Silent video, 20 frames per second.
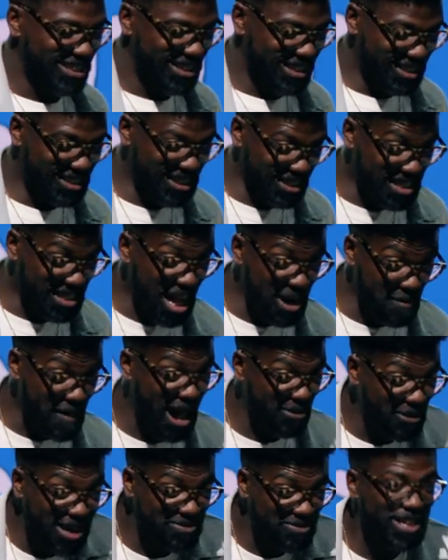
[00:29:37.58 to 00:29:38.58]
Just think about
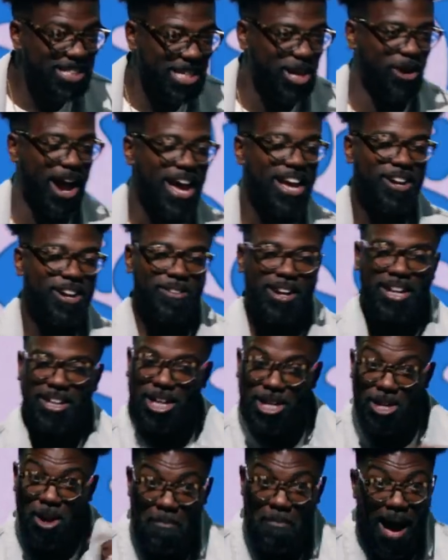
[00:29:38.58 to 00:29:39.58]
it. When's a great, wait,
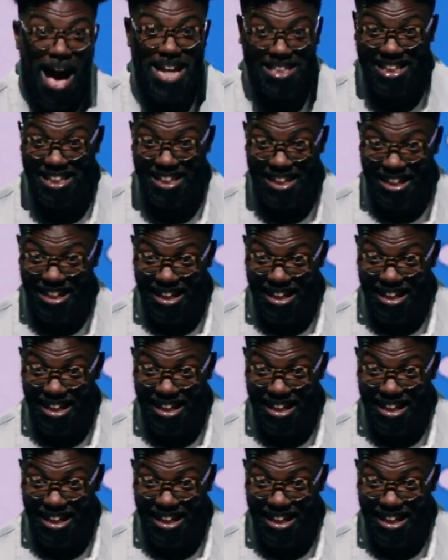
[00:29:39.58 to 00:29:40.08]
can you imagine?